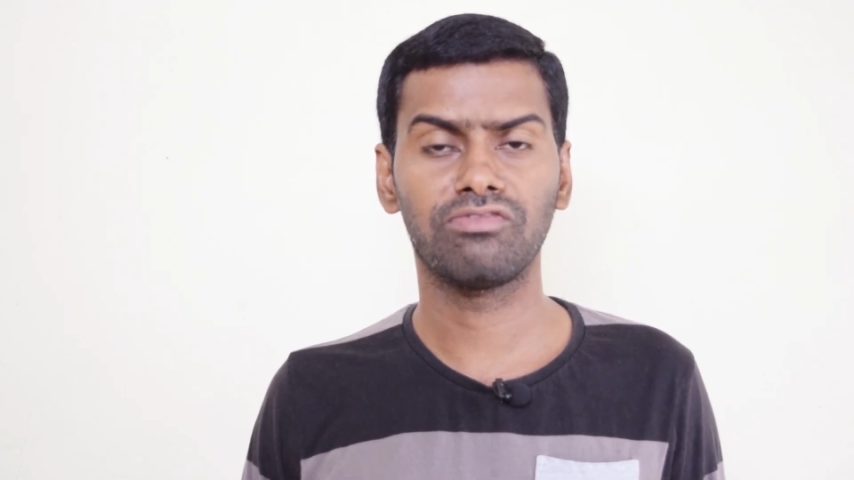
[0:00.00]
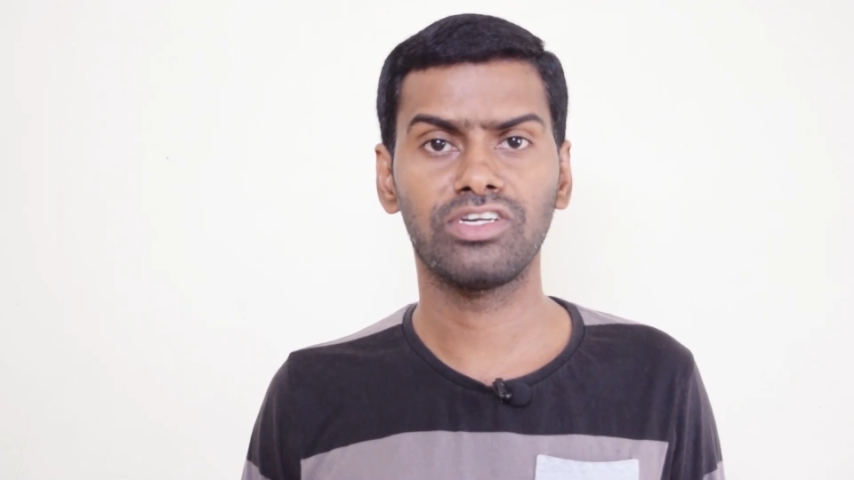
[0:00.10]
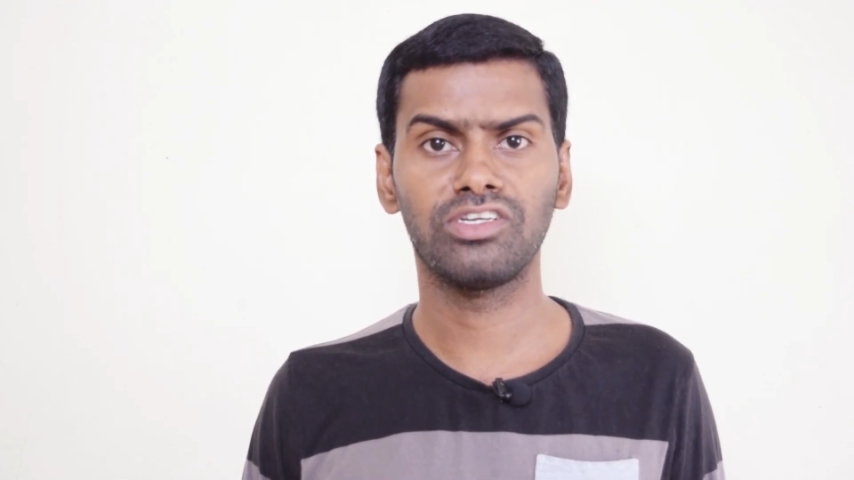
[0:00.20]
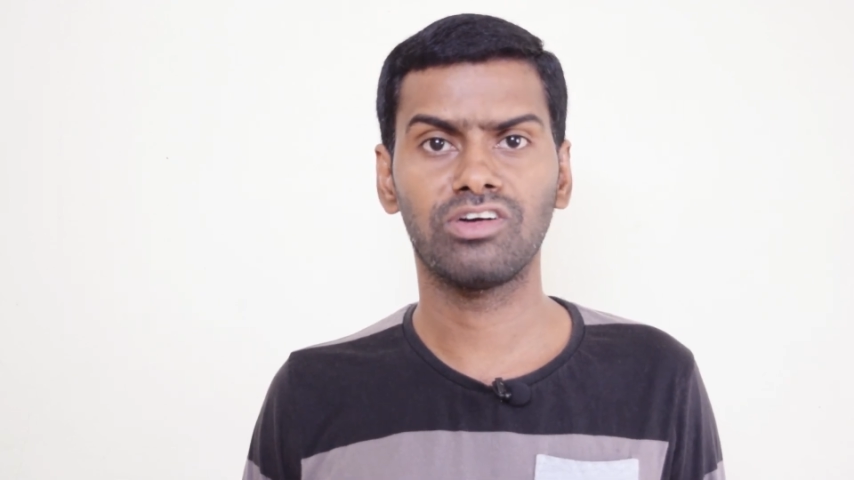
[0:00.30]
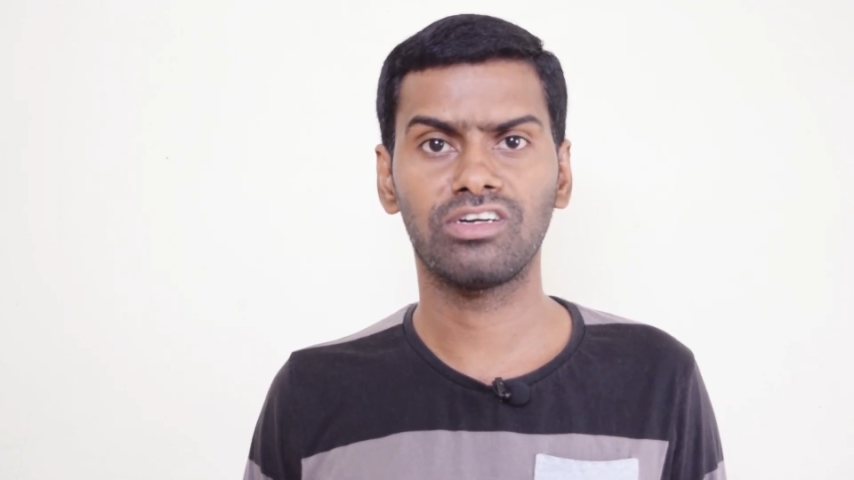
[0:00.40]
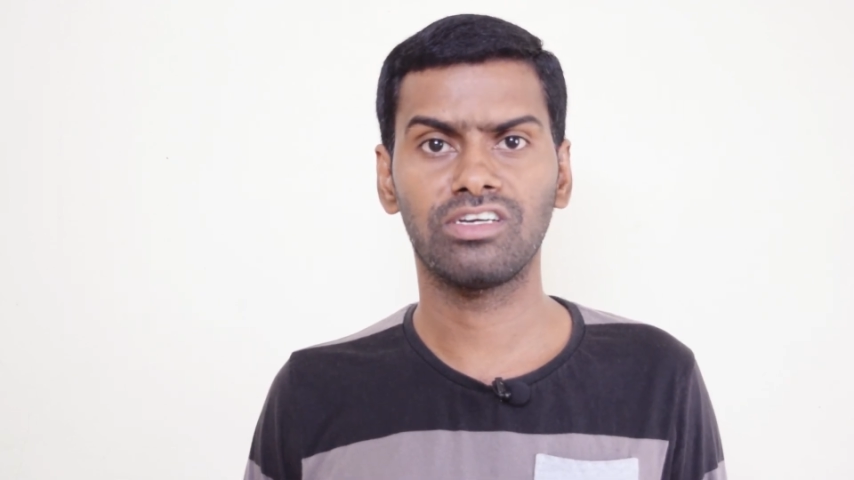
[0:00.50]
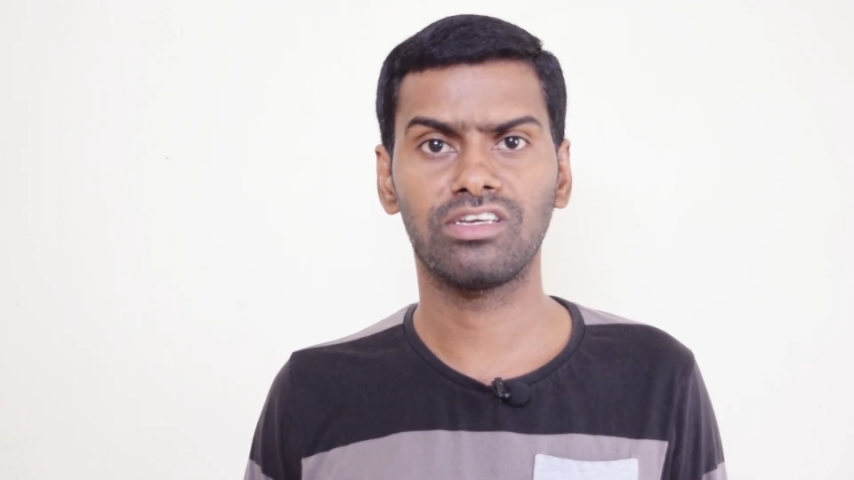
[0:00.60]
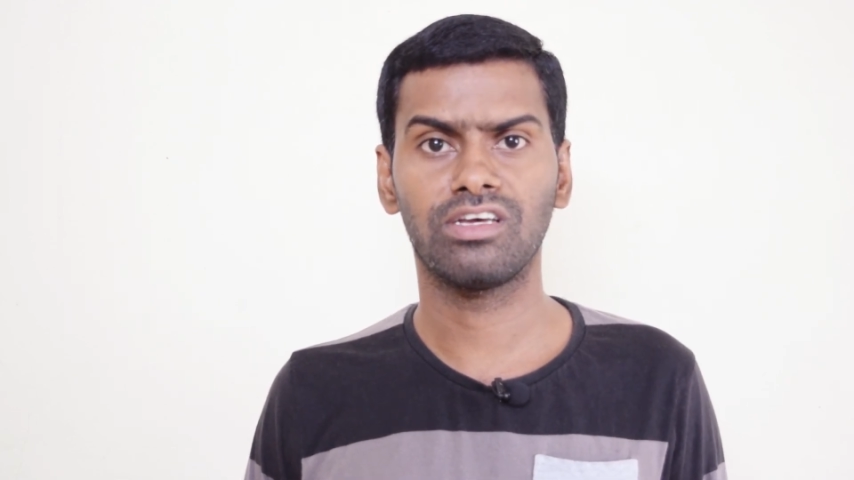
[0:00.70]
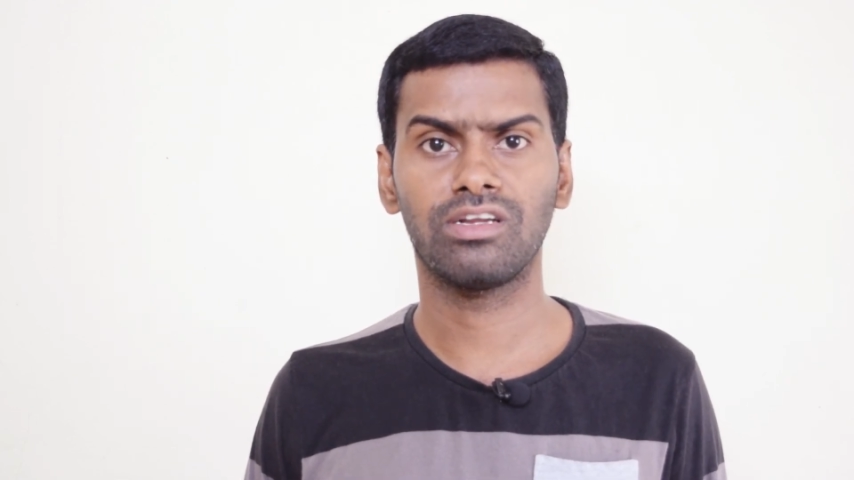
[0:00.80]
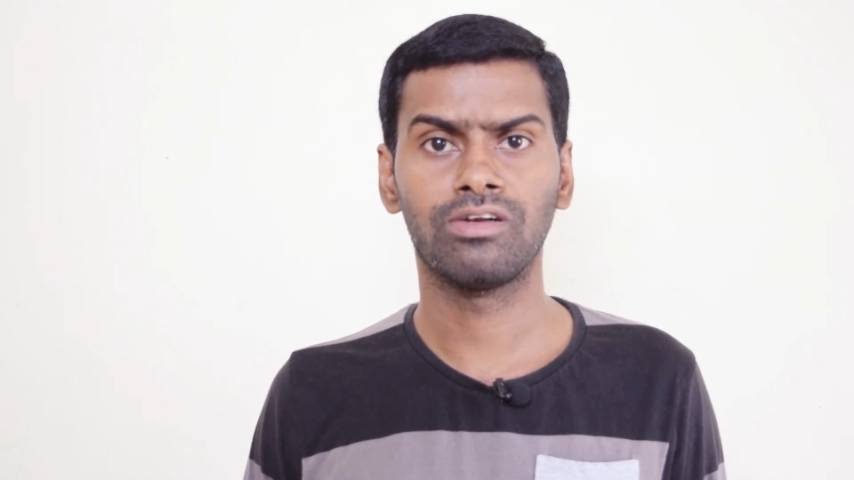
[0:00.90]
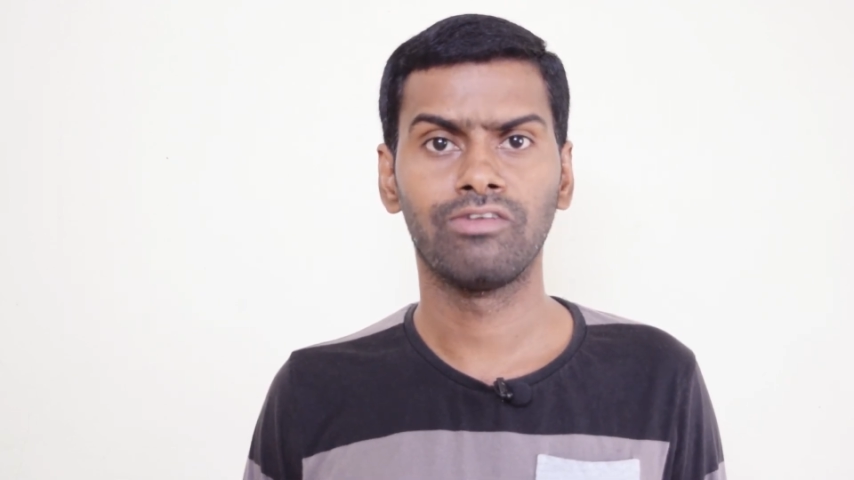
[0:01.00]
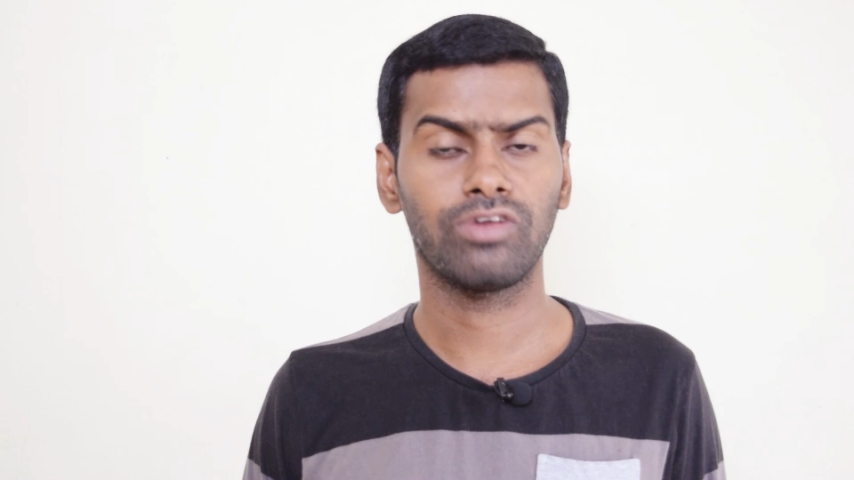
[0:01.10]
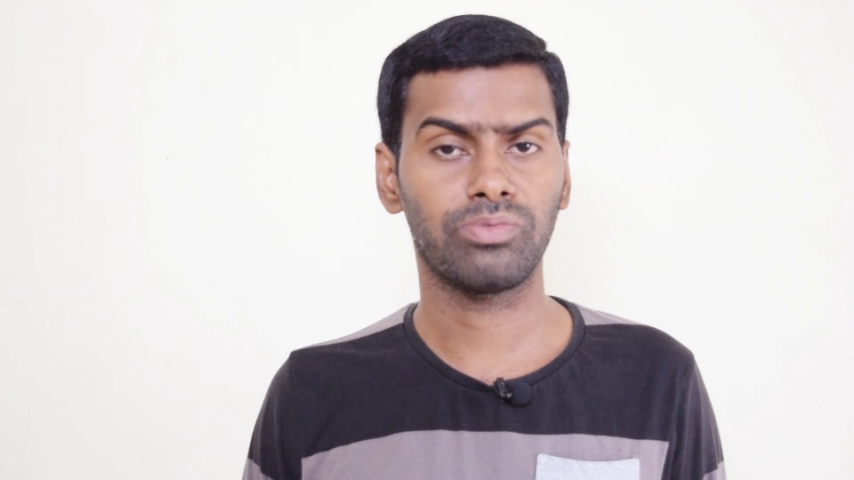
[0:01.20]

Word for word: video audio gear for